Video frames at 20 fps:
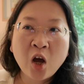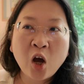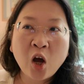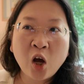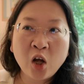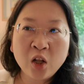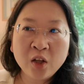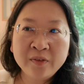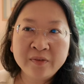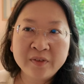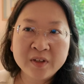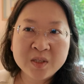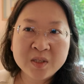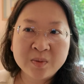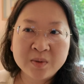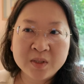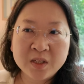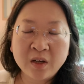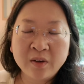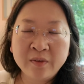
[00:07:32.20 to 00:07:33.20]
all of this
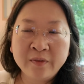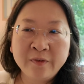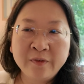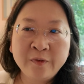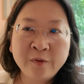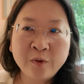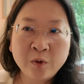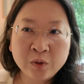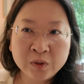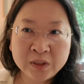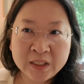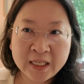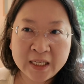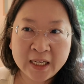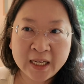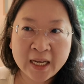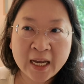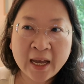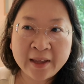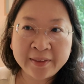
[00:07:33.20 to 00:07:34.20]
was
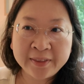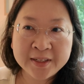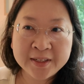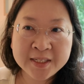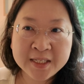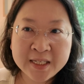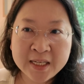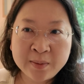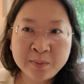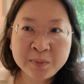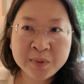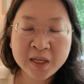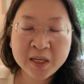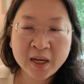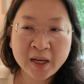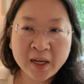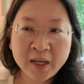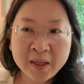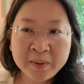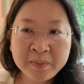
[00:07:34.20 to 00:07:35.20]
unfolding at the same
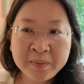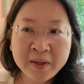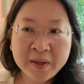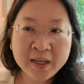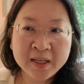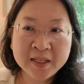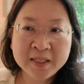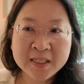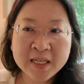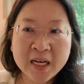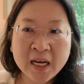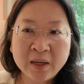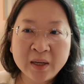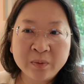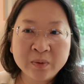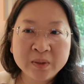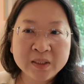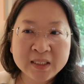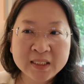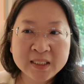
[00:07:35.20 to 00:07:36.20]
time as, I
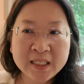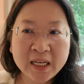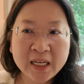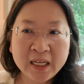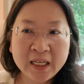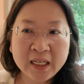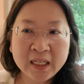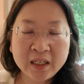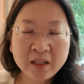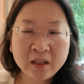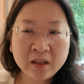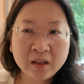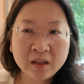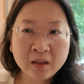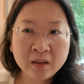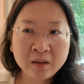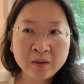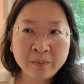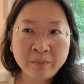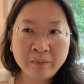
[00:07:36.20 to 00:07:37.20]
would say,
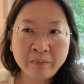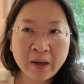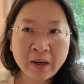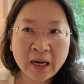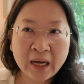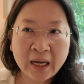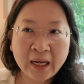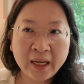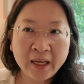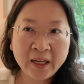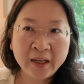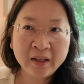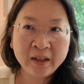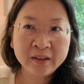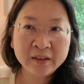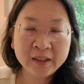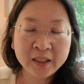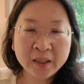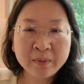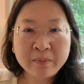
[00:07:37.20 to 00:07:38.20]

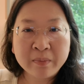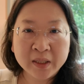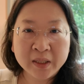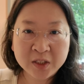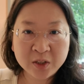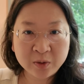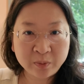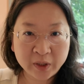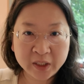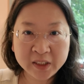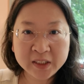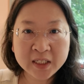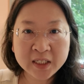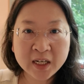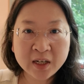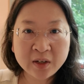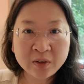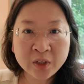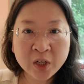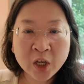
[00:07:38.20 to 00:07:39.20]
my like mental
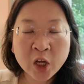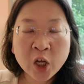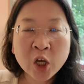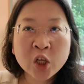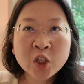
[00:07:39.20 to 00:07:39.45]
breakdown.